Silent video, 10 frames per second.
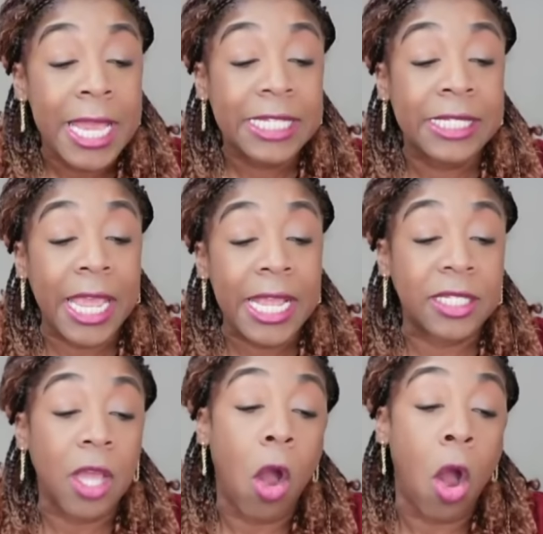Date
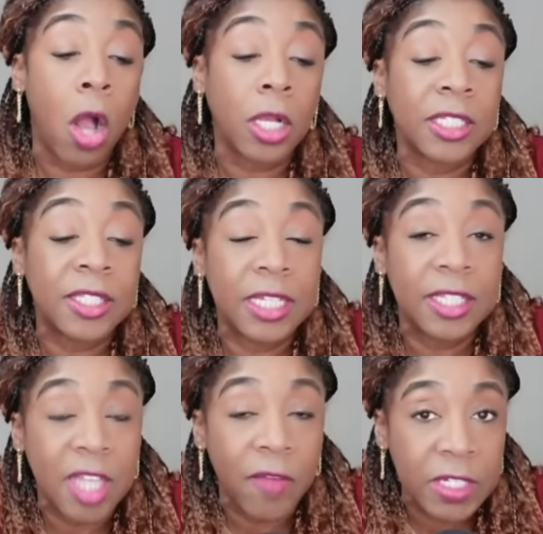August
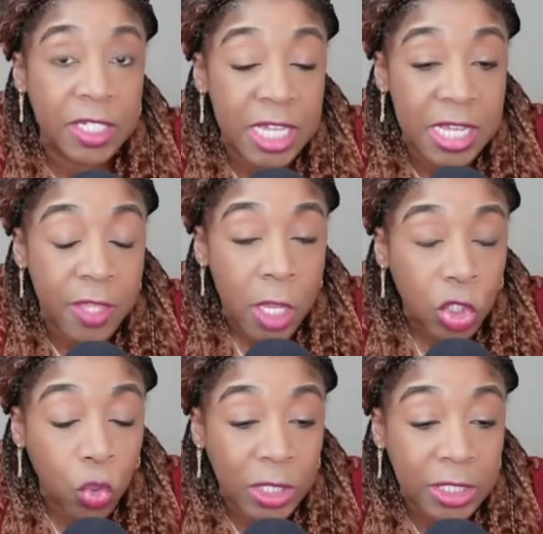17th,
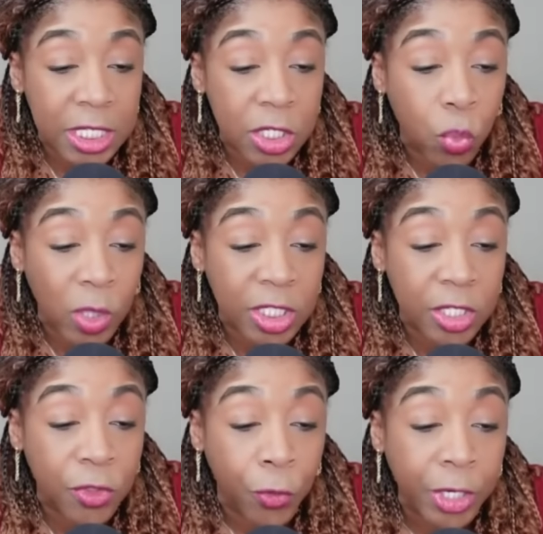
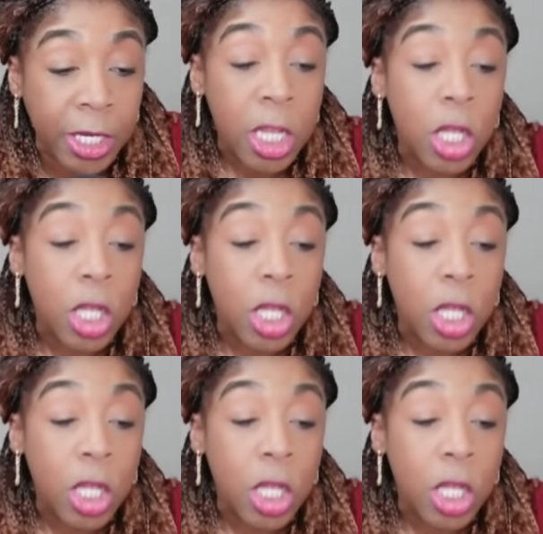2023.